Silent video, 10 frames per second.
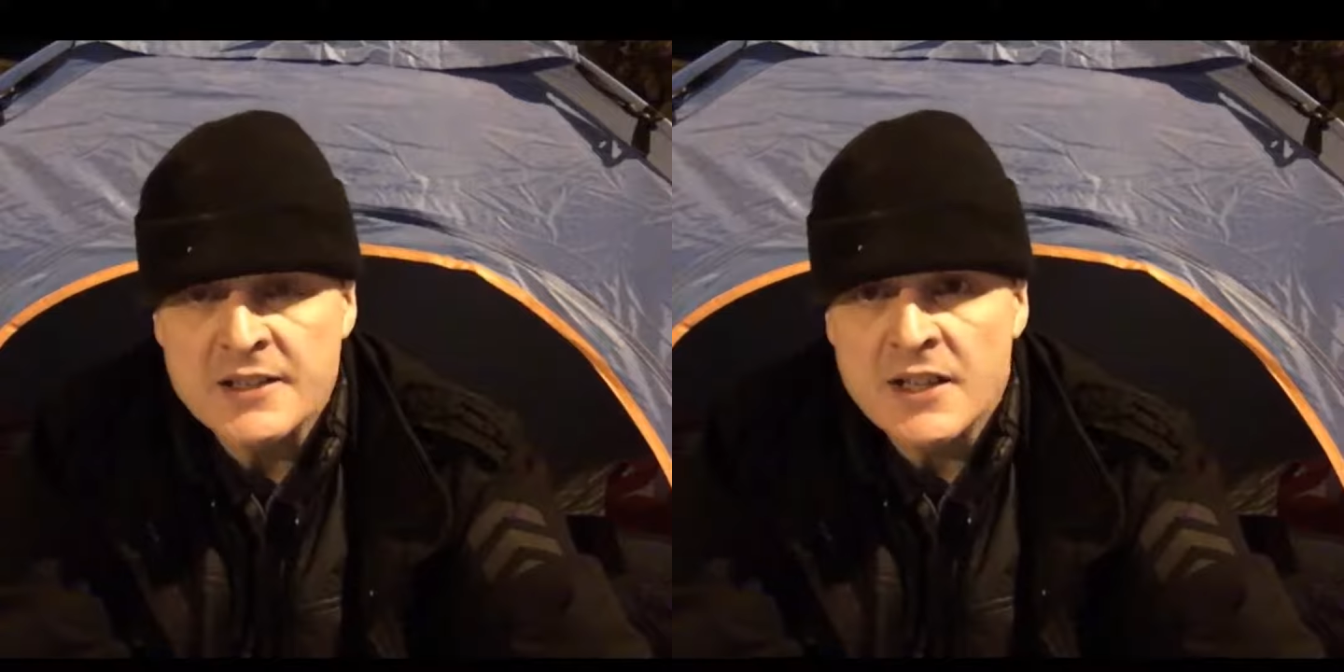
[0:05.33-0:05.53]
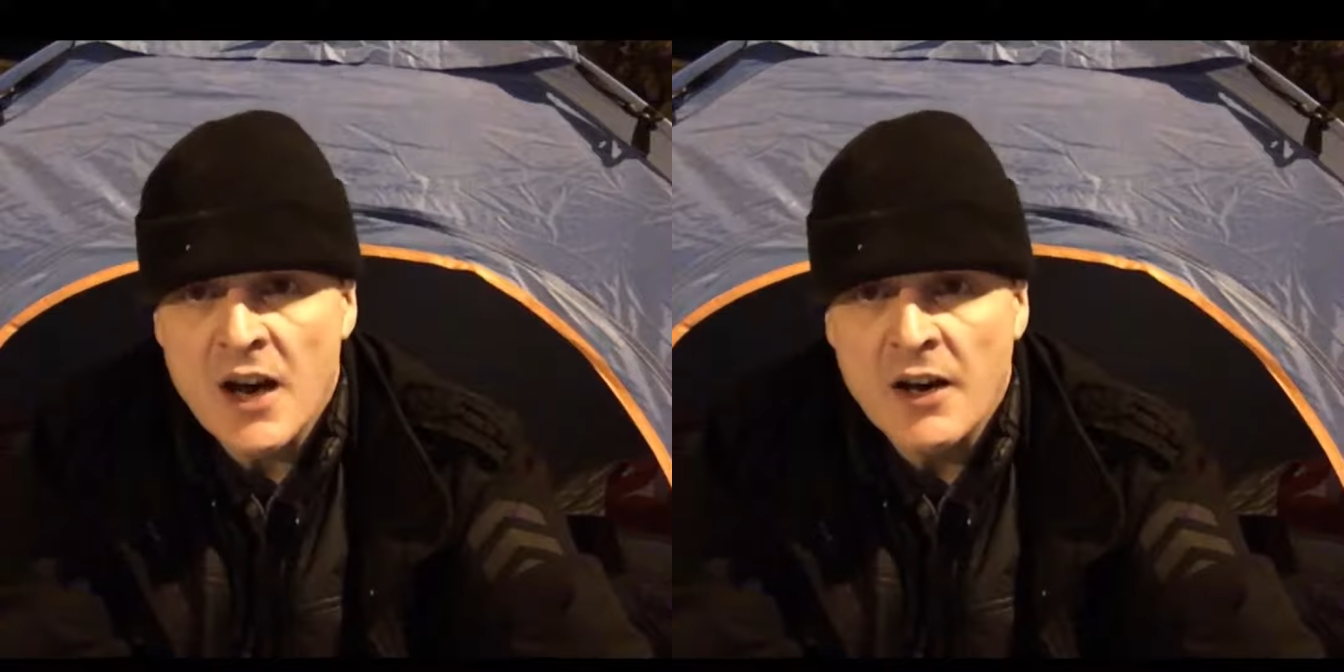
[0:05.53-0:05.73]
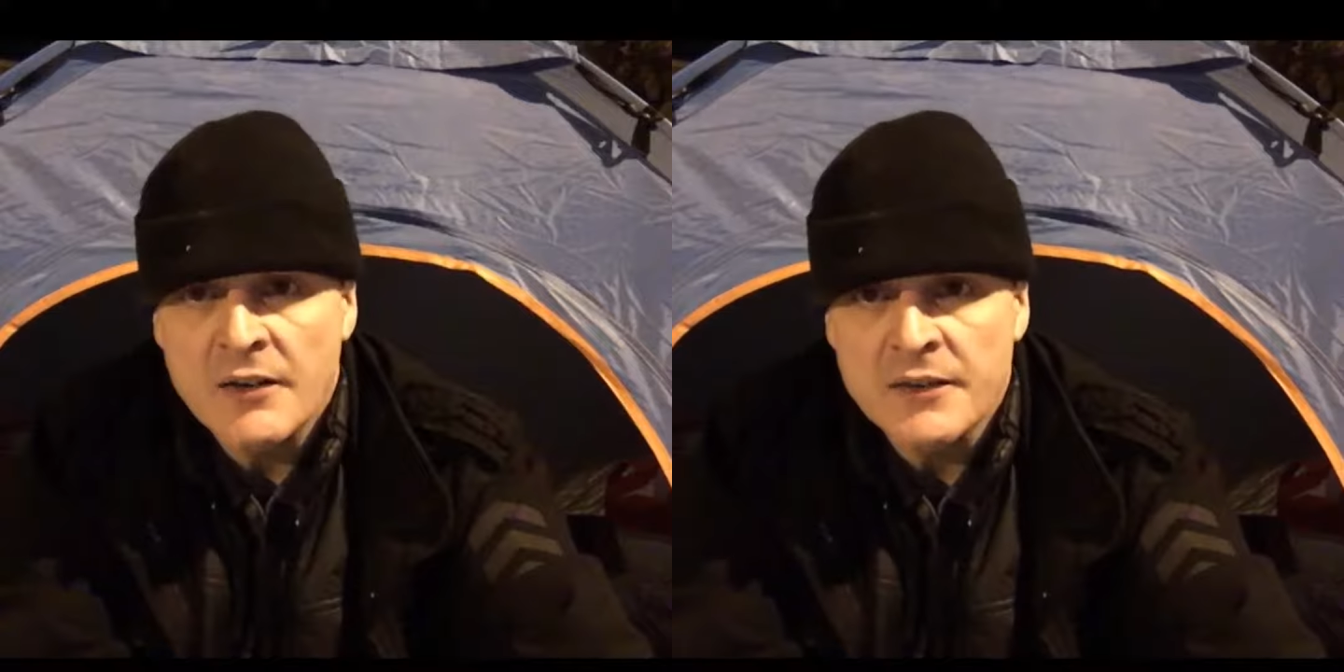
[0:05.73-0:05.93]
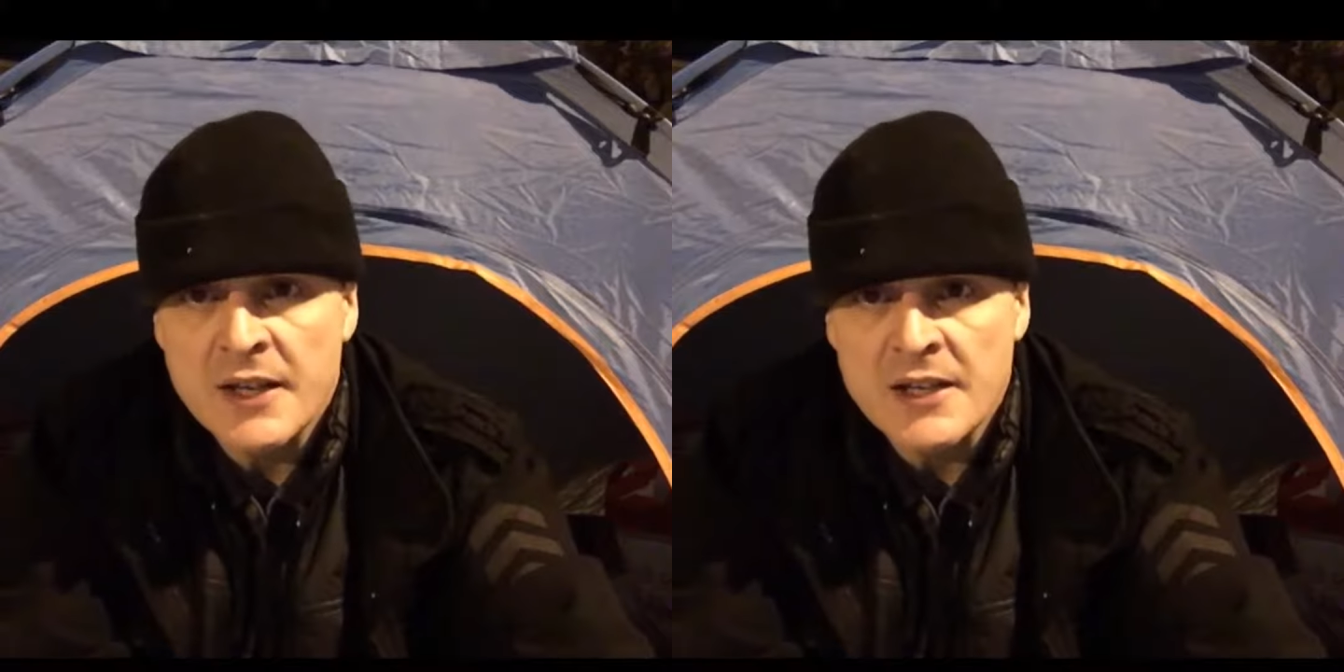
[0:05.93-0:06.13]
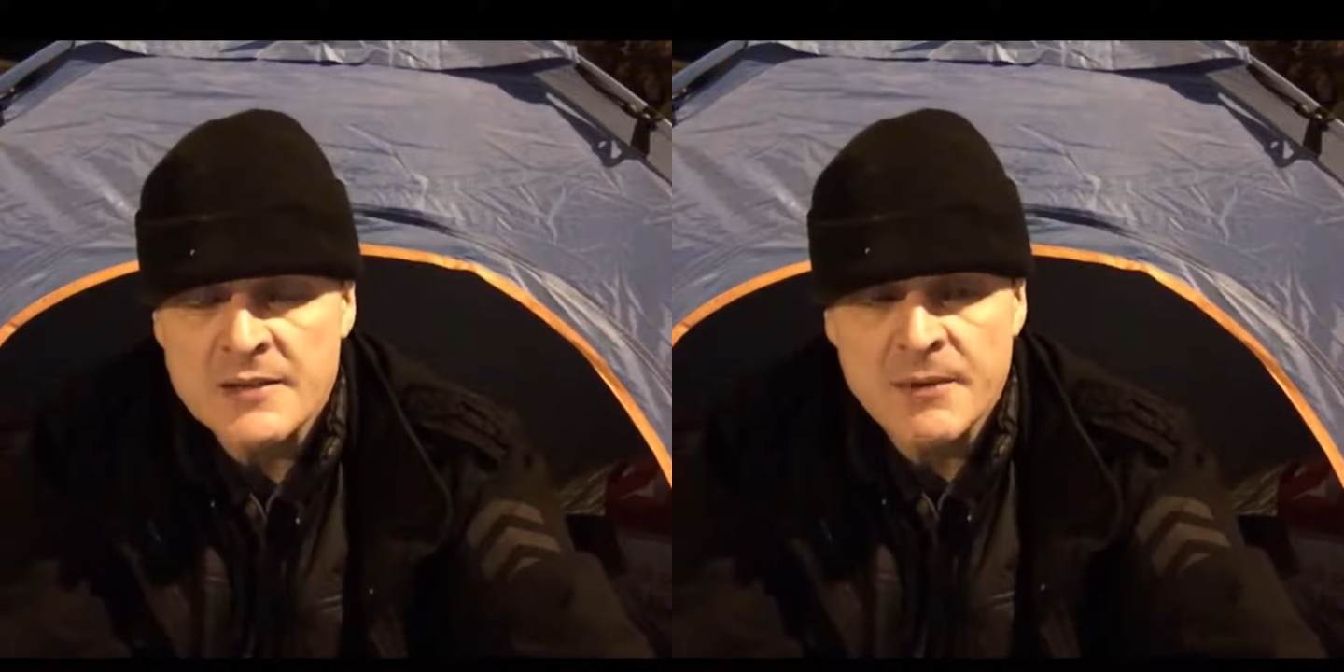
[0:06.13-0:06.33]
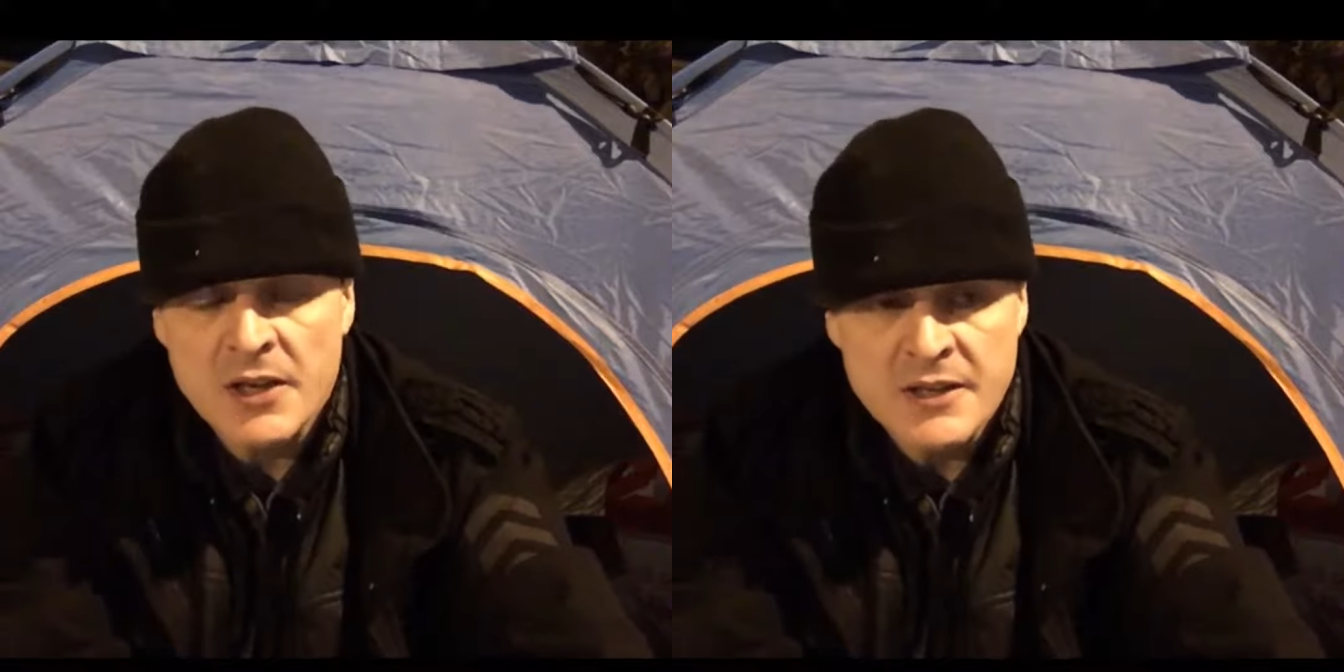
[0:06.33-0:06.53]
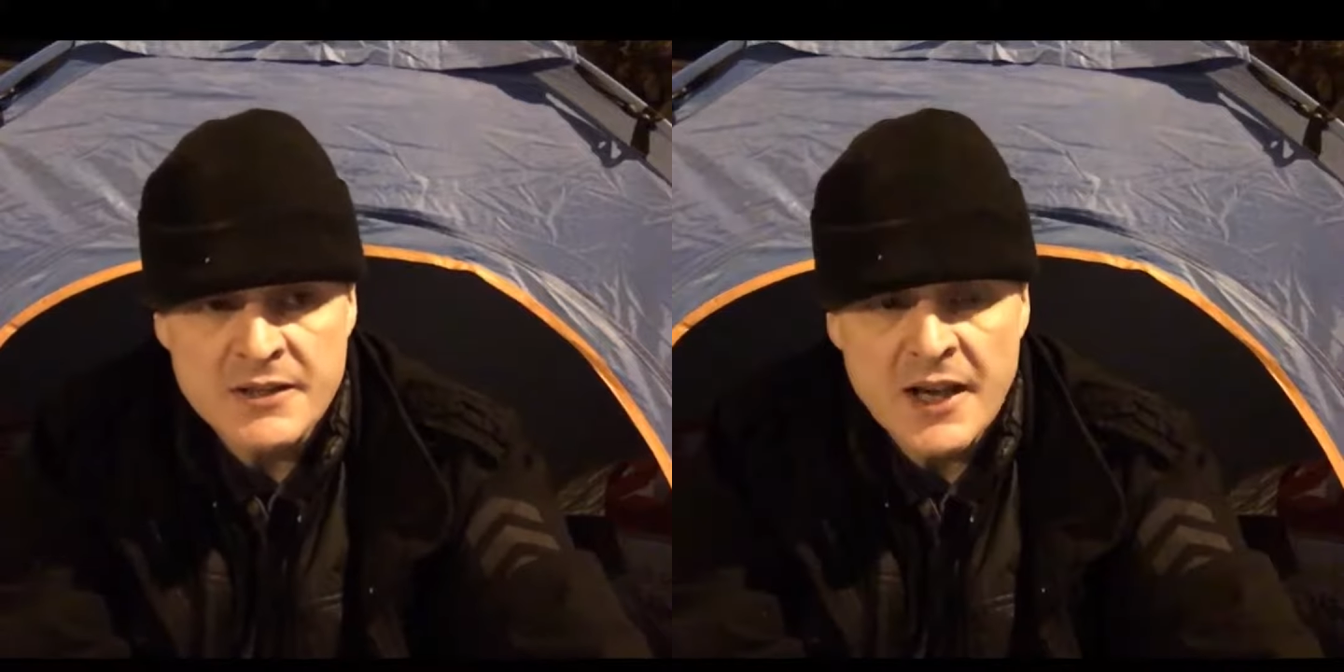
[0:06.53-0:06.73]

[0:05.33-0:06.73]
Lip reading: start on things because